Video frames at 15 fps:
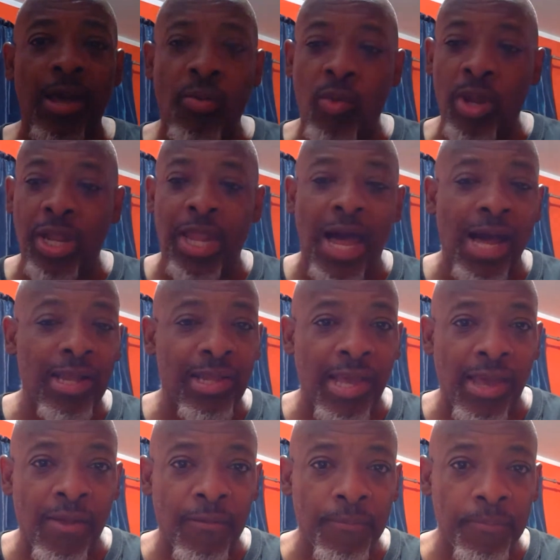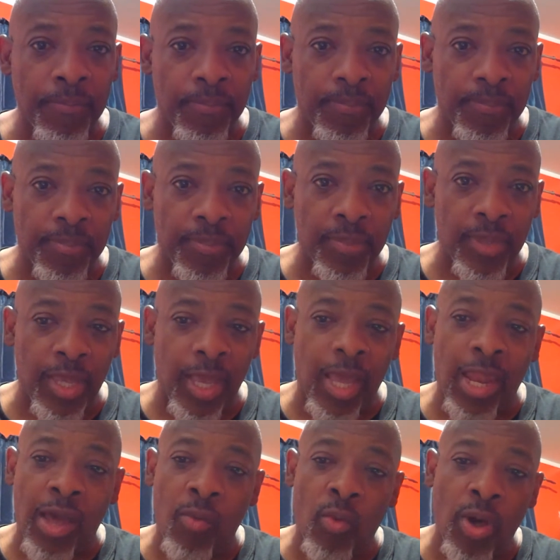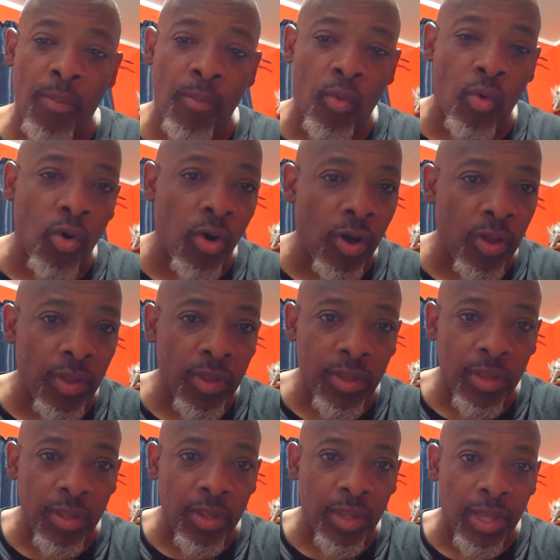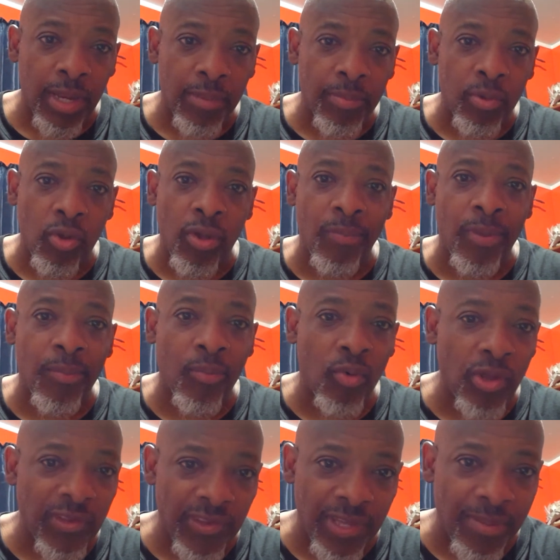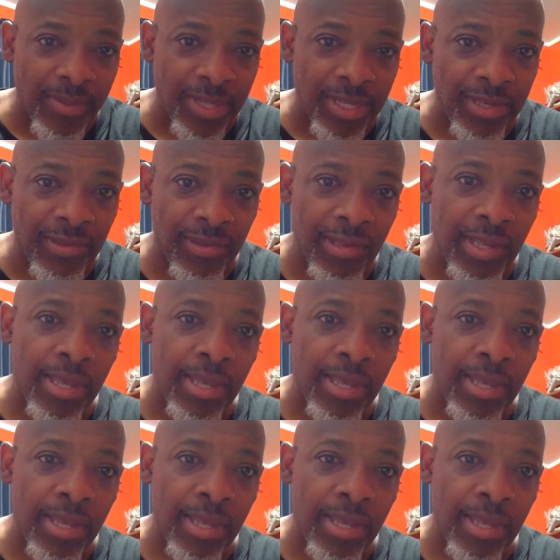I want a lockdown, and I want more unemployment, more stimulus.